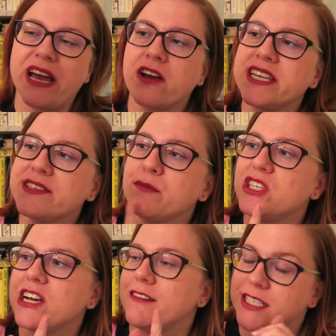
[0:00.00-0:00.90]
I got this from a
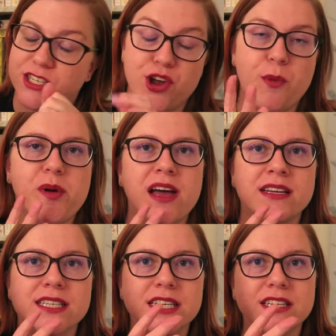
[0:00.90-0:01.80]
charity shop,
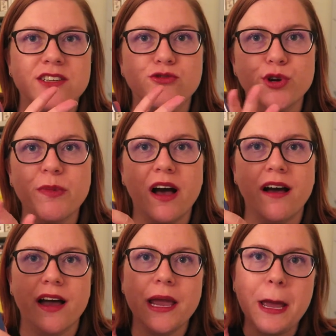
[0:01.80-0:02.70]
and it drew my
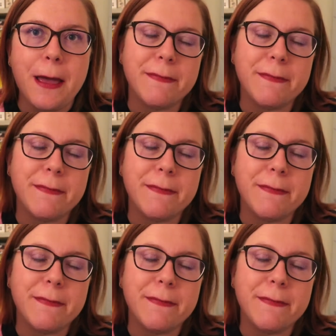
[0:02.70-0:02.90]
eye